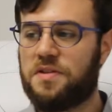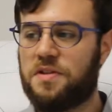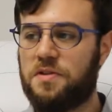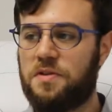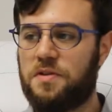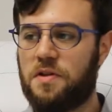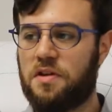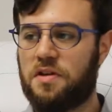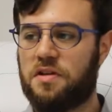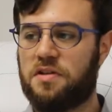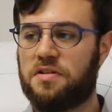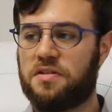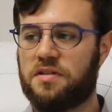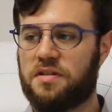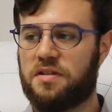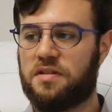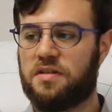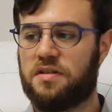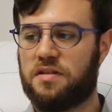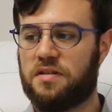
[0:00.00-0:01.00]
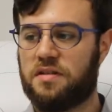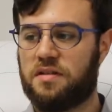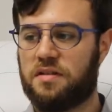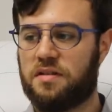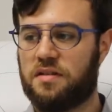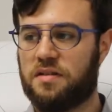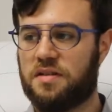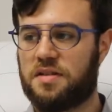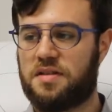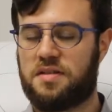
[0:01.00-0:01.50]
due to
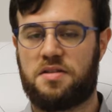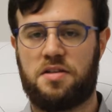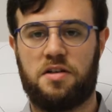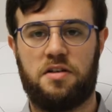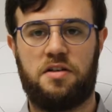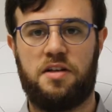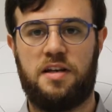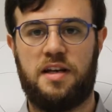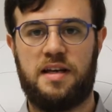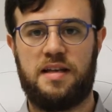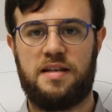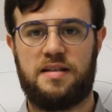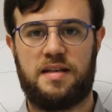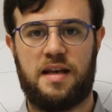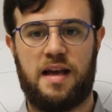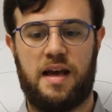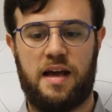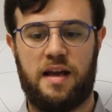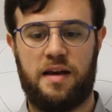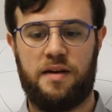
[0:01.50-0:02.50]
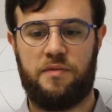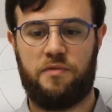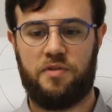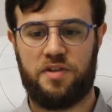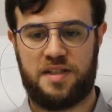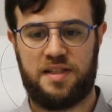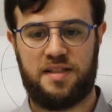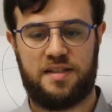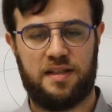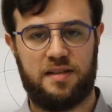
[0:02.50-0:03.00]
their sturdiness and
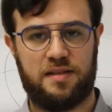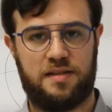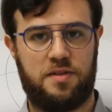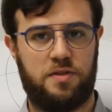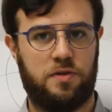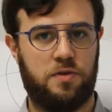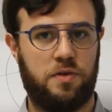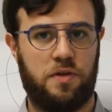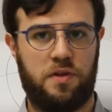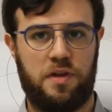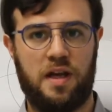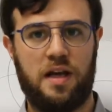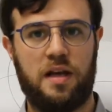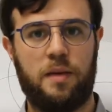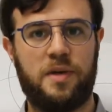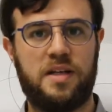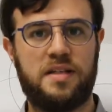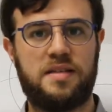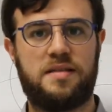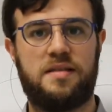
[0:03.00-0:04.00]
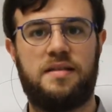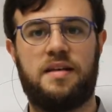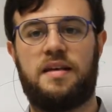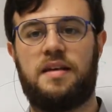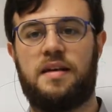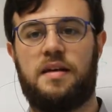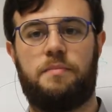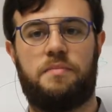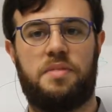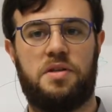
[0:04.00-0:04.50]
resistance to the elements, they
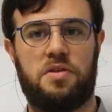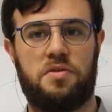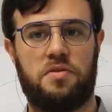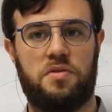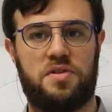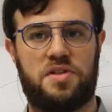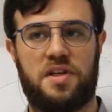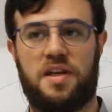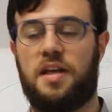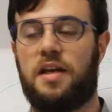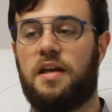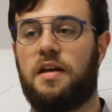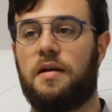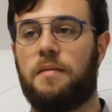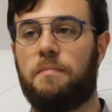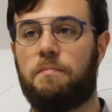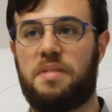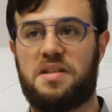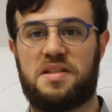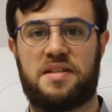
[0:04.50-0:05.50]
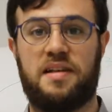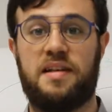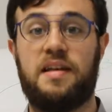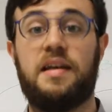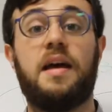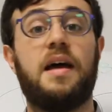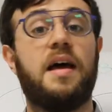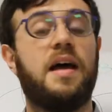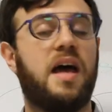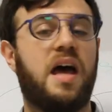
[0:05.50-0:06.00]
can be used in
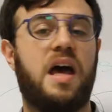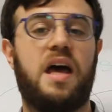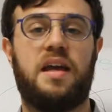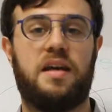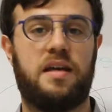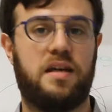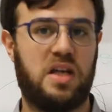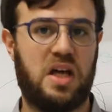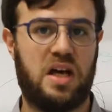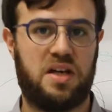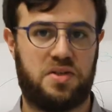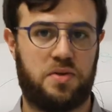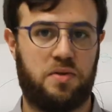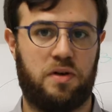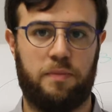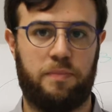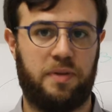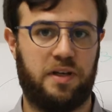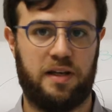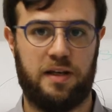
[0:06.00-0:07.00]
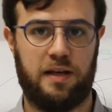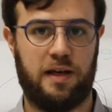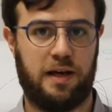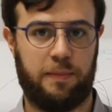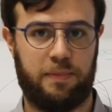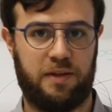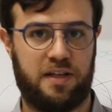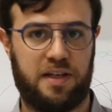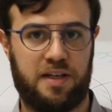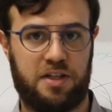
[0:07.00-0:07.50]
basically any industrial
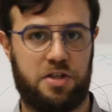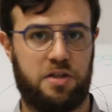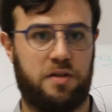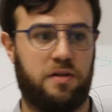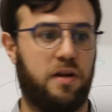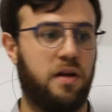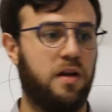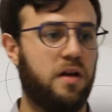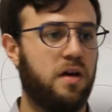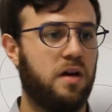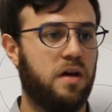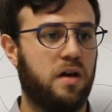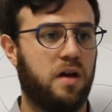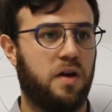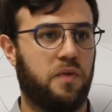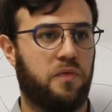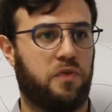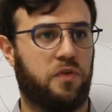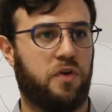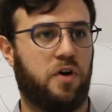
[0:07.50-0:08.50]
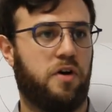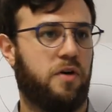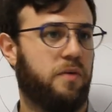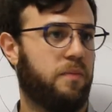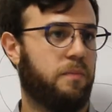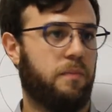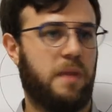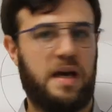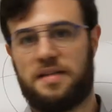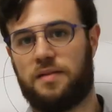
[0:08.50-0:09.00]
application,
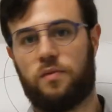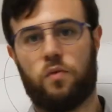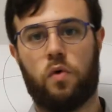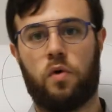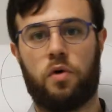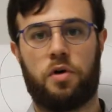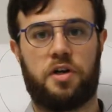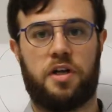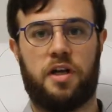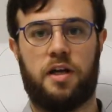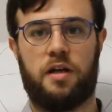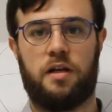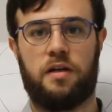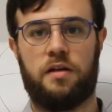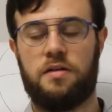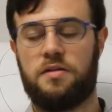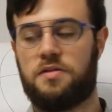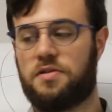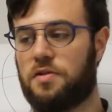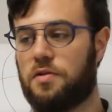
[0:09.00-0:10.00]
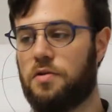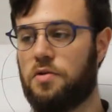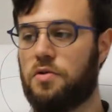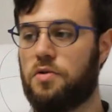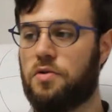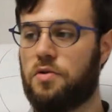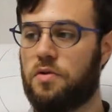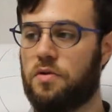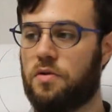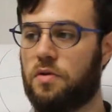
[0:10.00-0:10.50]
from metalworking
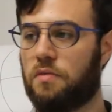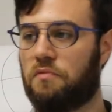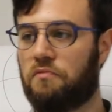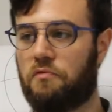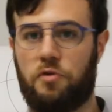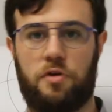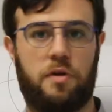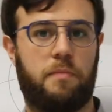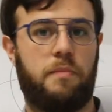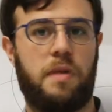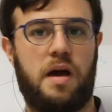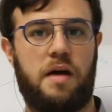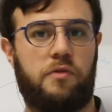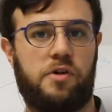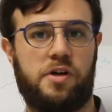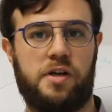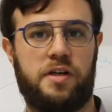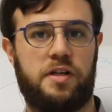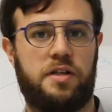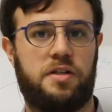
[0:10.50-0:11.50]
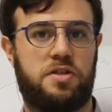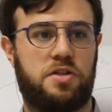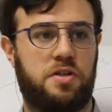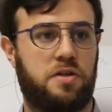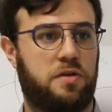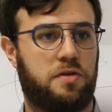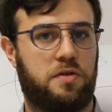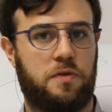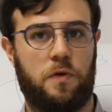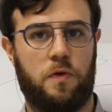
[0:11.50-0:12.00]
to food and beverage
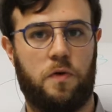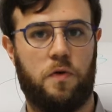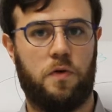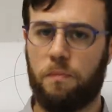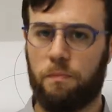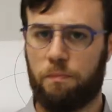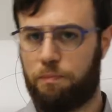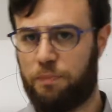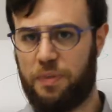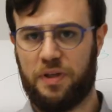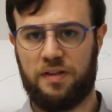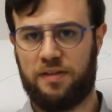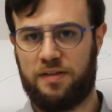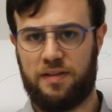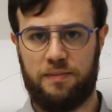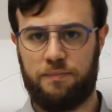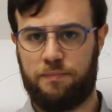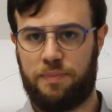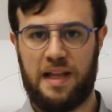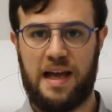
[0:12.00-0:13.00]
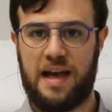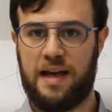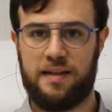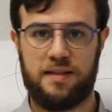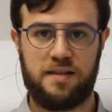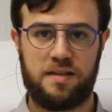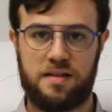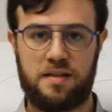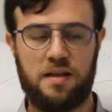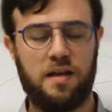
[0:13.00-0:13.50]
to building
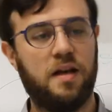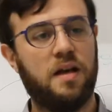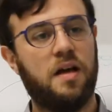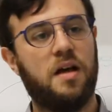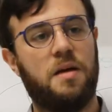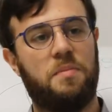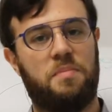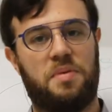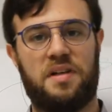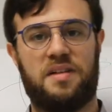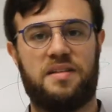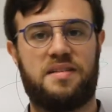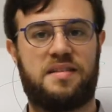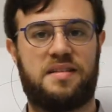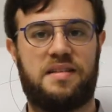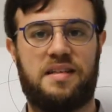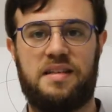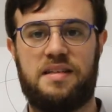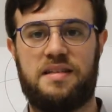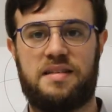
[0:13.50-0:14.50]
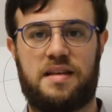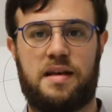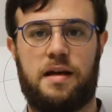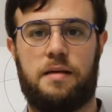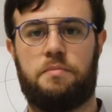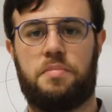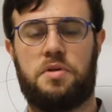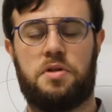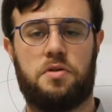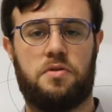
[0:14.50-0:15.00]
plants. PLCs
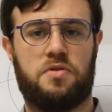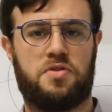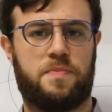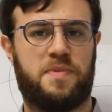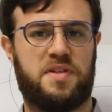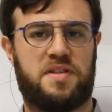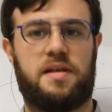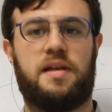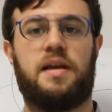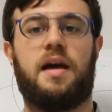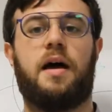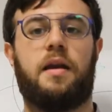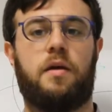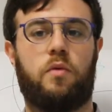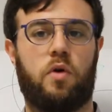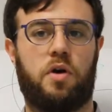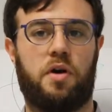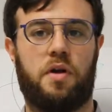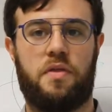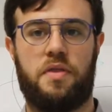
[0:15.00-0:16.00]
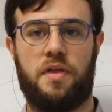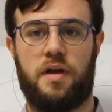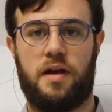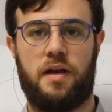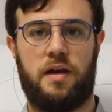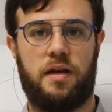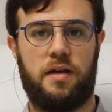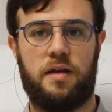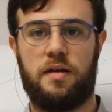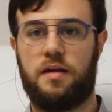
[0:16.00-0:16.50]
can be used basically anywhere.
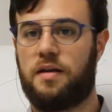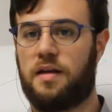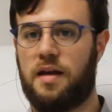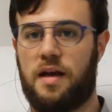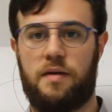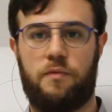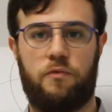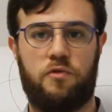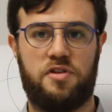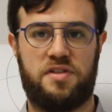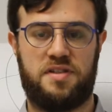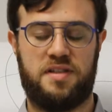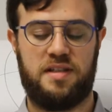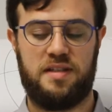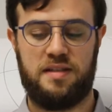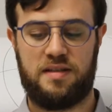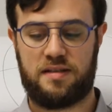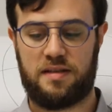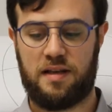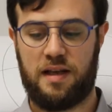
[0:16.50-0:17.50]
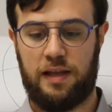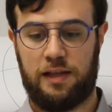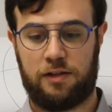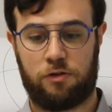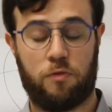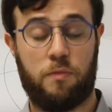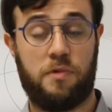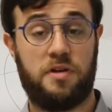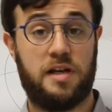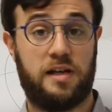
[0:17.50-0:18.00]
They can resist
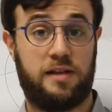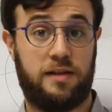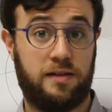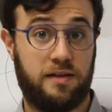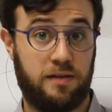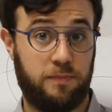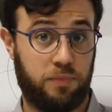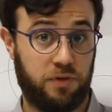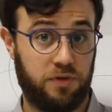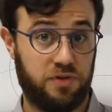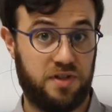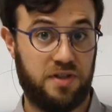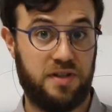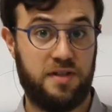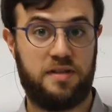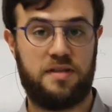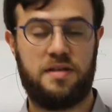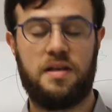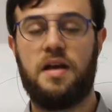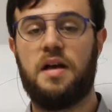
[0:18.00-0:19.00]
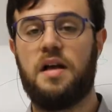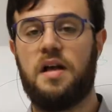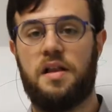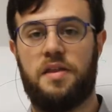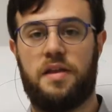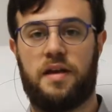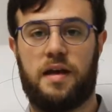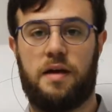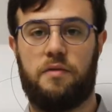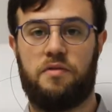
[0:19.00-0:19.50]
electromagnetic impulses,
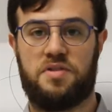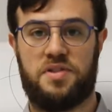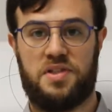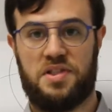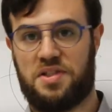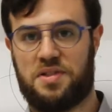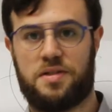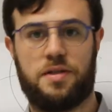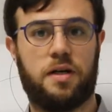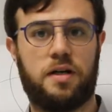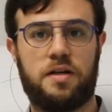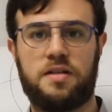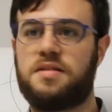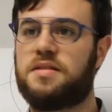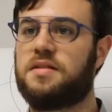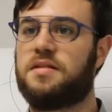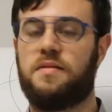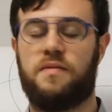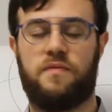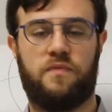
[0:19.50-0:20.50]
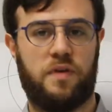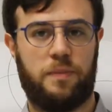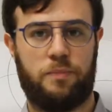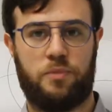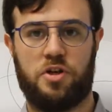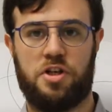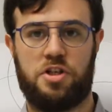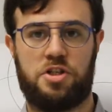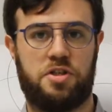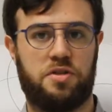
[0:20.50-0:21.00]
they can resist dust,
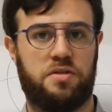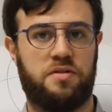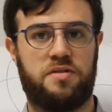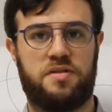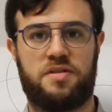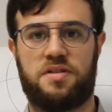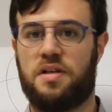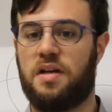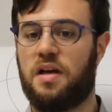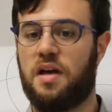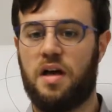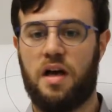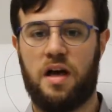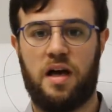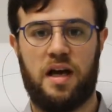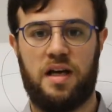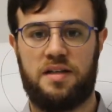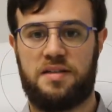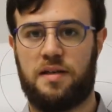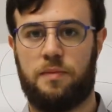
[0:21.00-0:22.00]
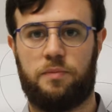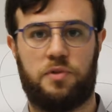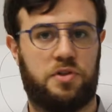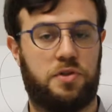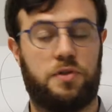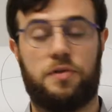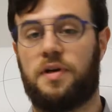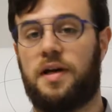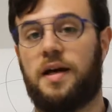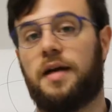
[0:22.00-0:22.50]
vibrations, high
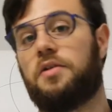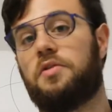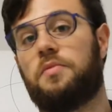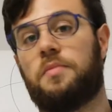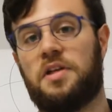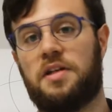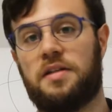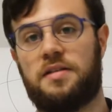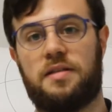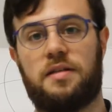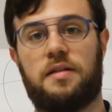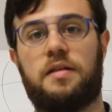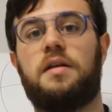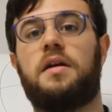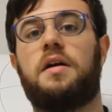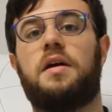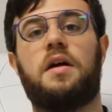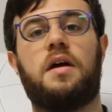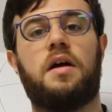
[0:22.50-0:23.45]
temperature, high humidity,